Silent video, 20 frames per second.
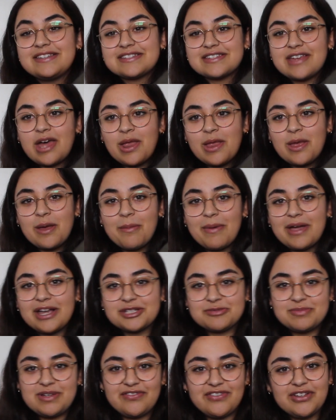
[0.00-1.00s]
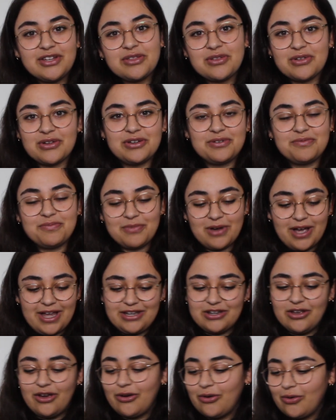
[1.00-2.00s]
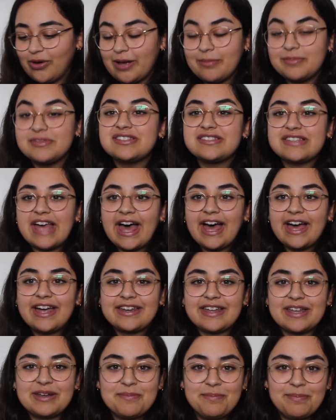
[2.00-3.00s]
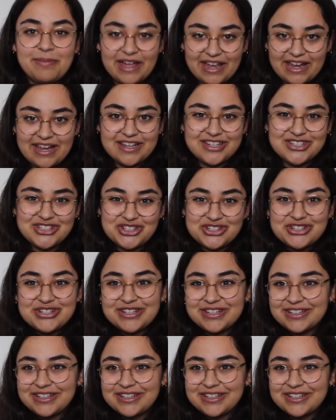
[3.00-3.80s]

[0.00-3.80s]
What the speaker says: color makes me feel good. I know, I'm sad and beige.